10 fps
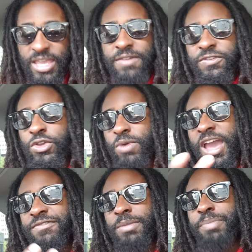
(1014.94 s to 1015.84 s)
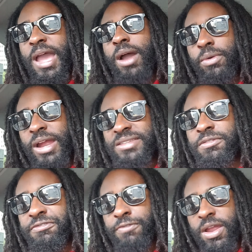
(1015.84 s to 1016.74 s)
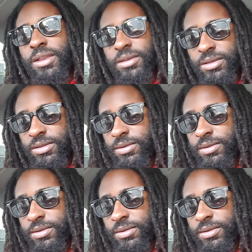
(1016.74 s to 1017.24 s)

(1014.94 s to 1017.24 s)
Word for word: If you have the power as a friend